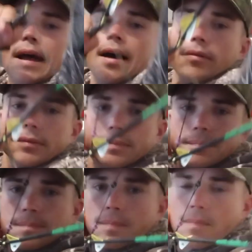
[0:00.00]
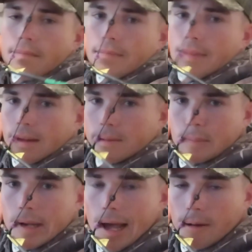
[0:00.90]
down.
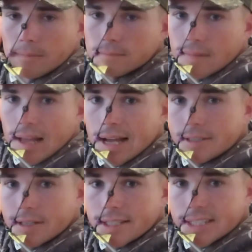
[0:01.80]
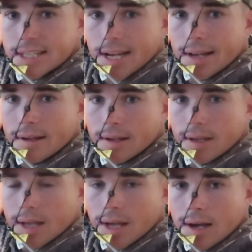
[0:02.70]
Now, as you can see,
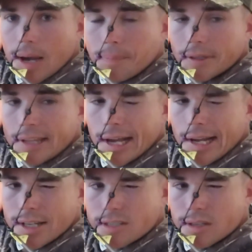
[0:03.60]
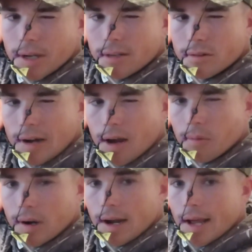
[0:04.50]
I put that kisser button right
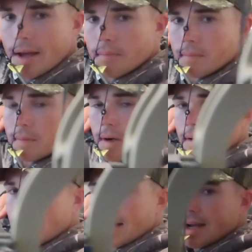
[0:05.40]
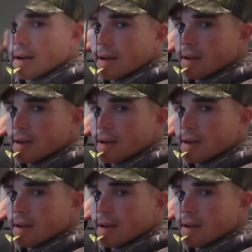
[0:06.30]
where I am, okay?